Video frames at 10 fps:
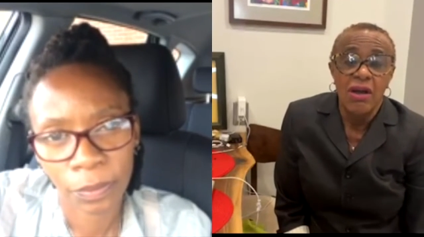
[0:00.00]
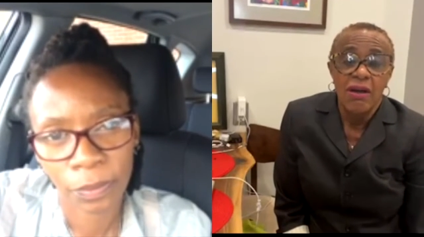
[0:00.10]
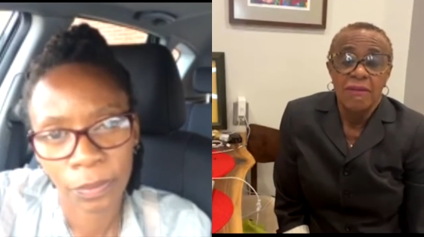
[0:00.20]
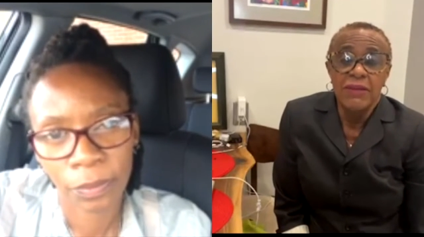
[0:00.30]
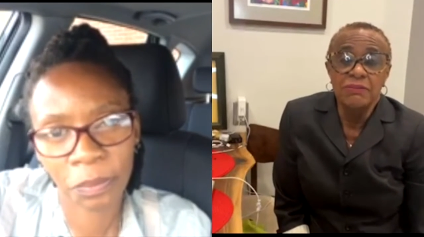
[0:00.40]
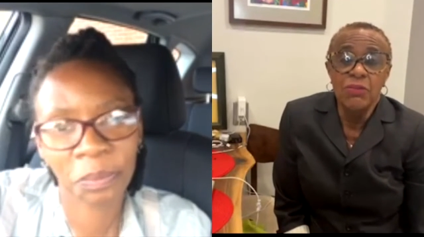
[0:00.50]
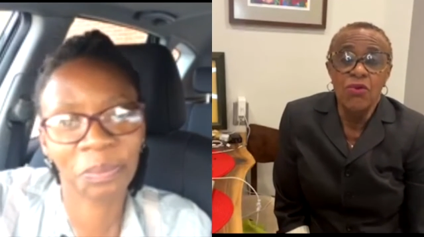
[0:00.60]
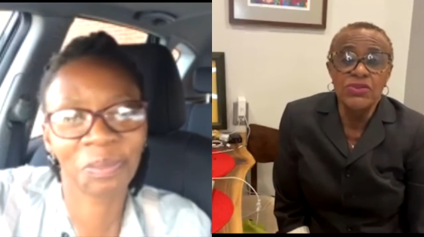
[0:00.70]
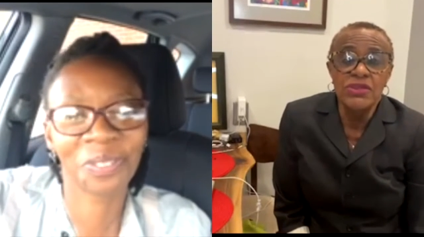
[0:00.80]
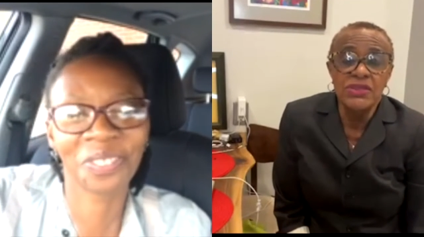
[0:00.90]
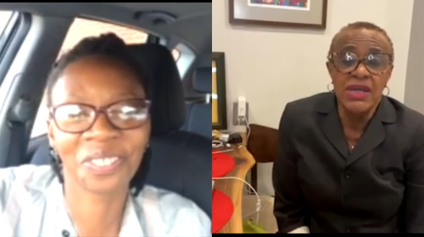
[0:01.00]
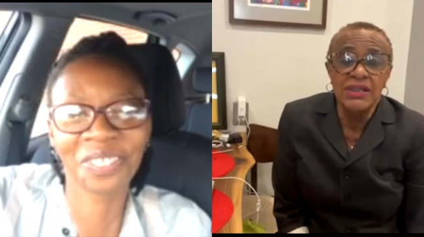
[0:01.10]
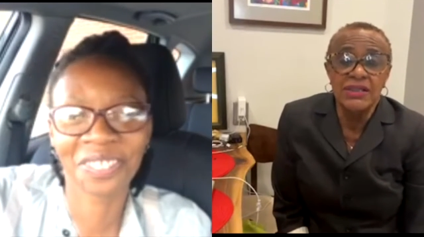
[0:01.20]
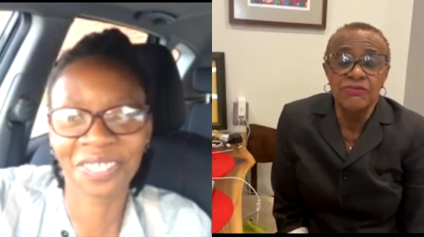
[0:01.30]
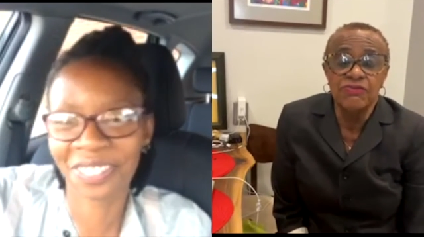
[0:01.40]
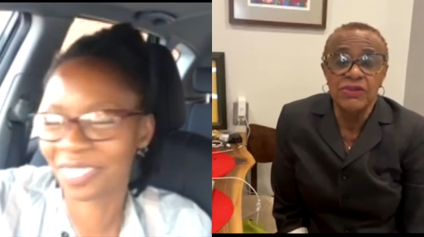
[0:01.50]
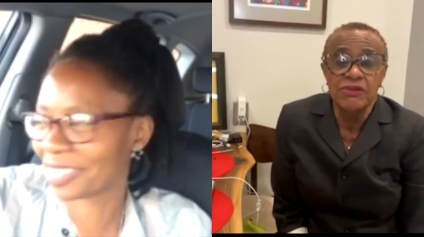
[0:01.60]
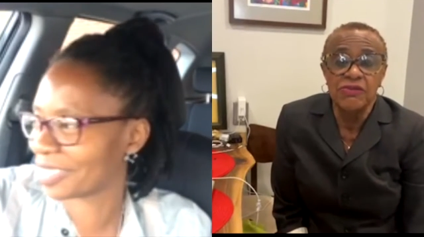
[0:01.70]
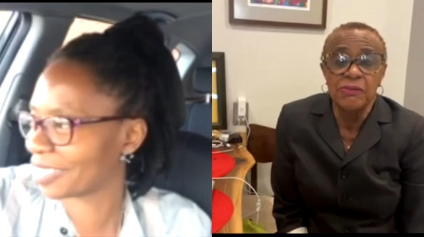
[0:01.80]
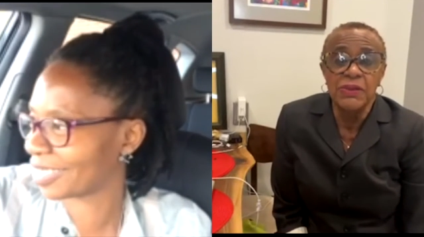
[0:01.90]
Speaker 1: But Moses knelt in front of
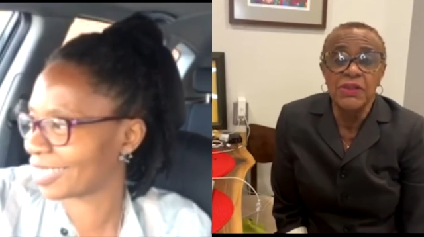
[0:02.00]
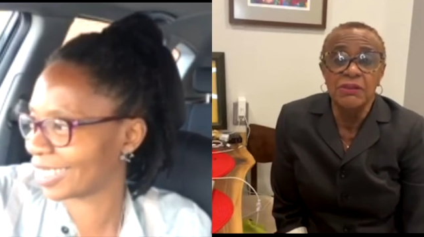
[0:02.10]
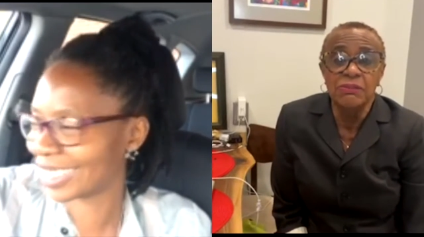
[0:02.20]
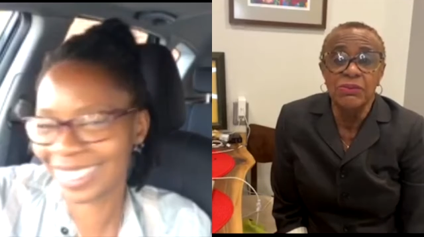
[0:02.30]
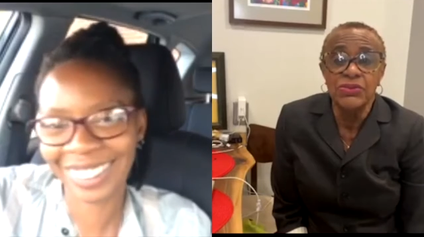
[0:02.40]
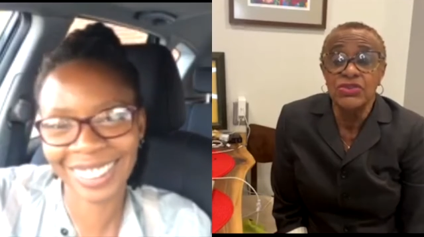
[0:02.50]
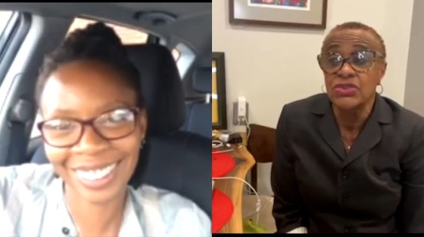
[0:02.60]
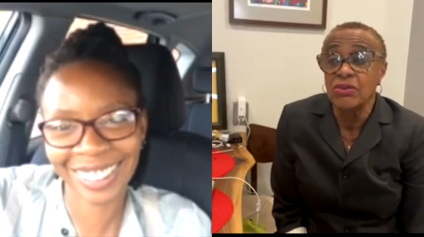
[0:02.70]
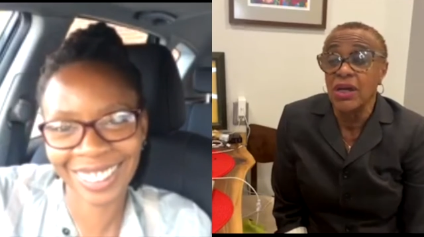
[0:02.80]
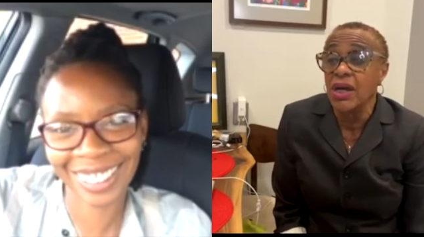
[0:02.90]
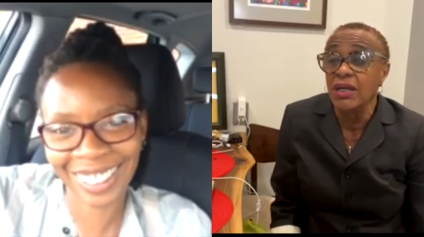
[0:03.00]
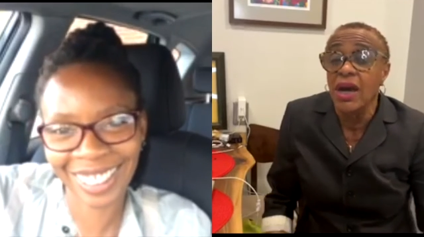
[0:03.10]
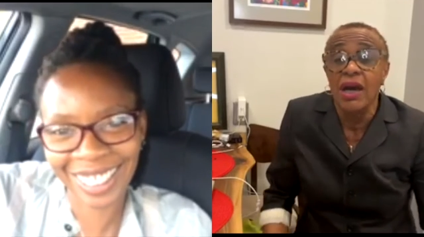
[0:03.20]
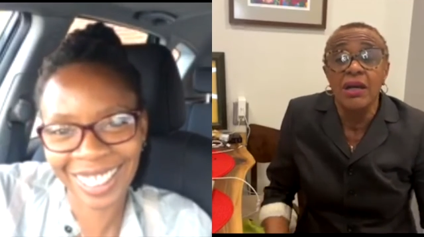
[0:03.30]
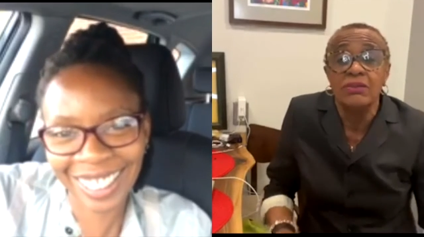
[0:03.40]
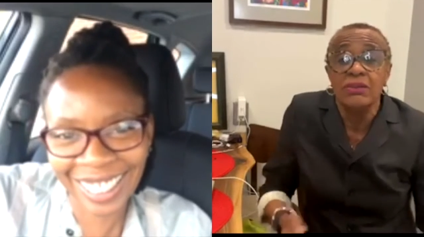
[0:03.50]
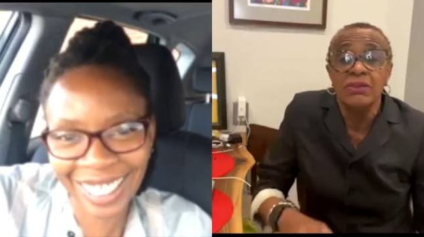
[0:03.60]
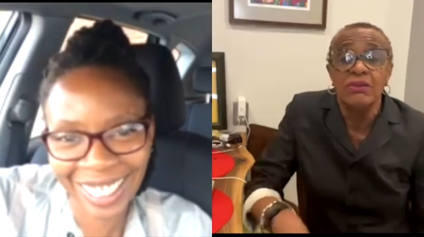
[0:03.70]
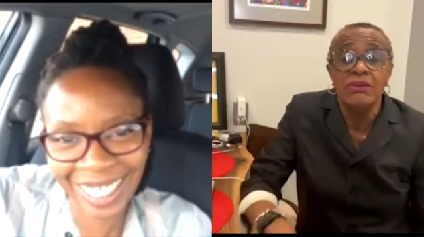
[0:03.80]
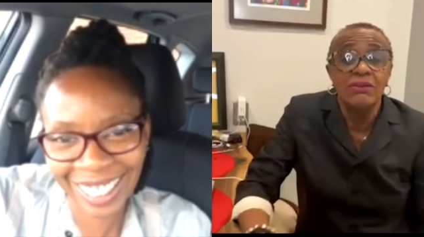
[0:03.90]
a burning bush, so I, I, don't
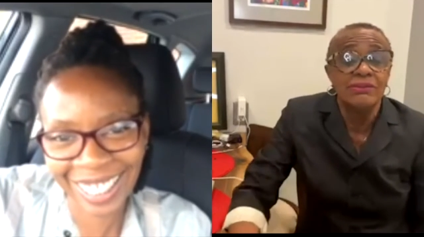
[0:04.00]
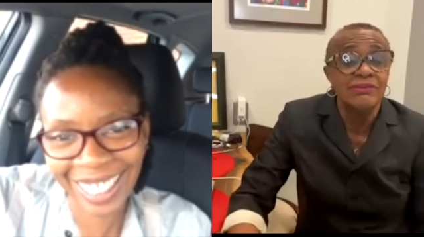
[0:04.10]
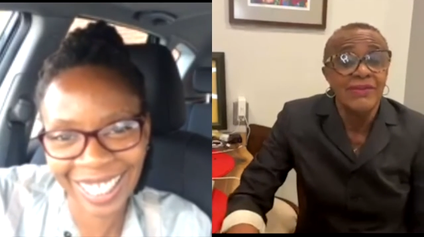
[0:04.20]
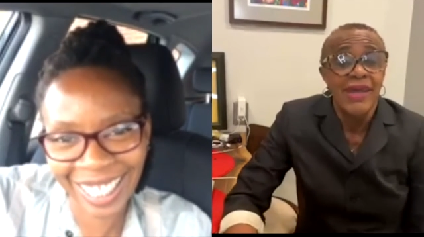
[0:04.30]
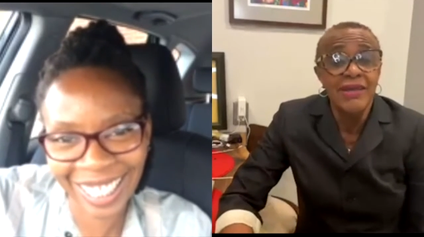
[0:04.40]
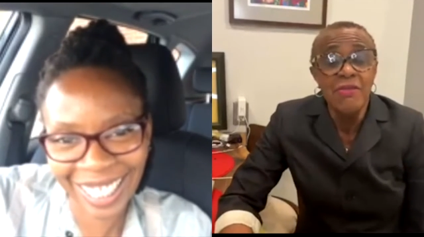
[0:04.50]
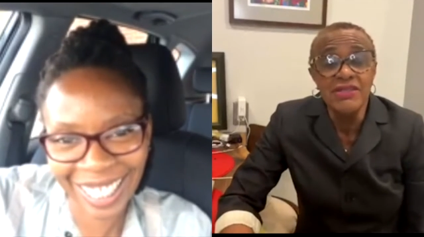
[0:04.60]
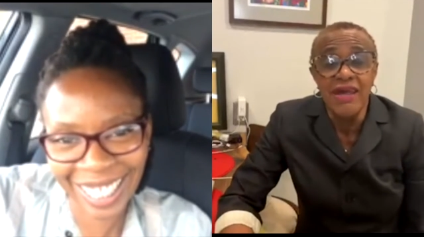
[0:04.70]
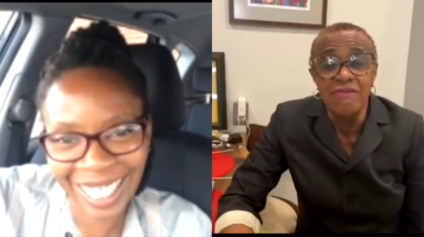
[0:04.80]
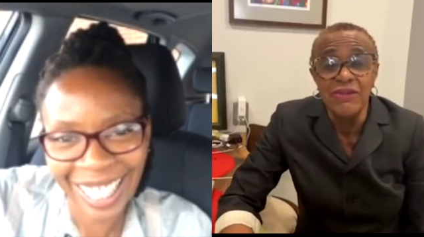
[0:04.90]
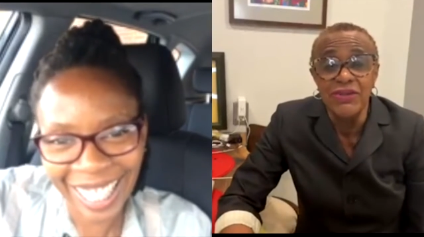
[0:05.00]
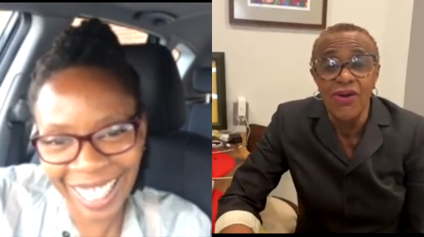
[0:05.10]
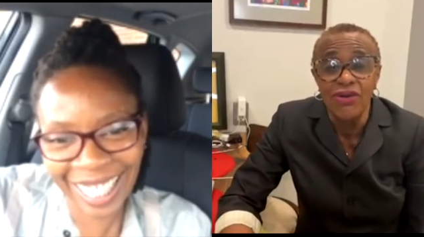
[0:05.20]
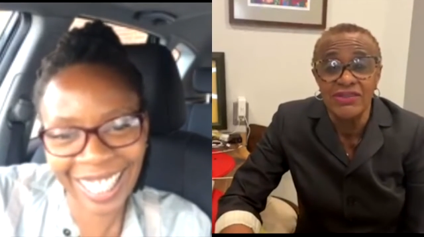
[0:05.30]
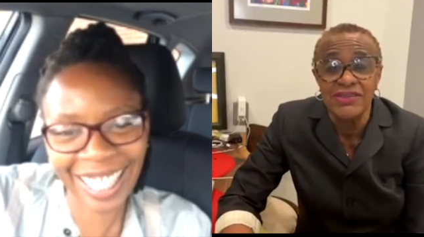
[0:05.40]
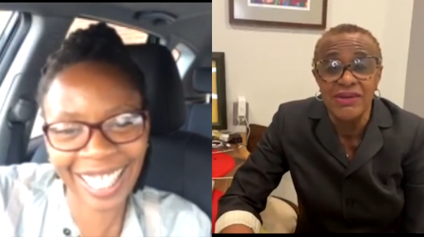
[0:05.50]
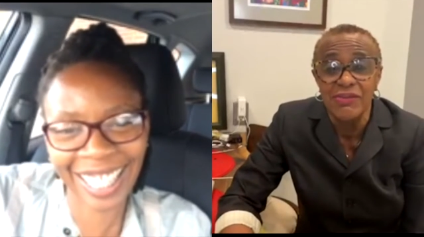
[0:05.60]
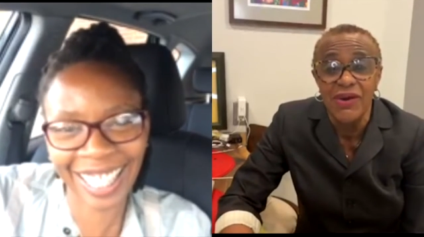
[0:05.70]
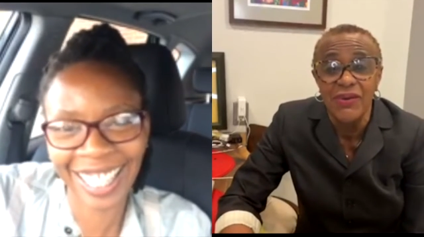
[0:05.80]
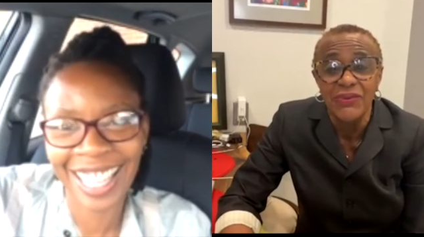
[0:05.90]
know. He must have been hot
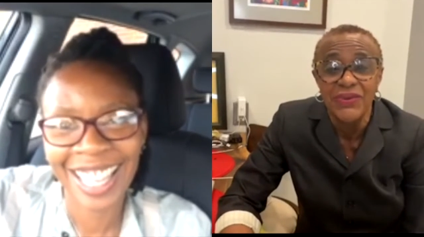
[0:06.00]
somehow.